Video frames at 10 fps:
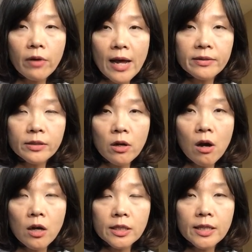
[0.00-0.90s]
grasped the
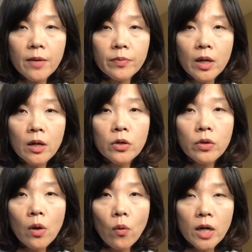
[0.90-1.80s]
concept, you
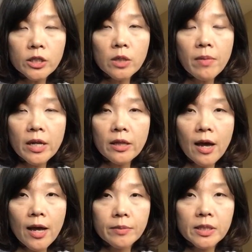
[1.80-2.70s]
can watch it many
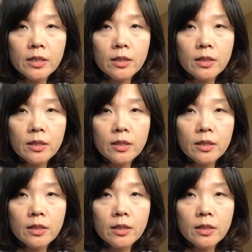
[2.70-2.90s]
times.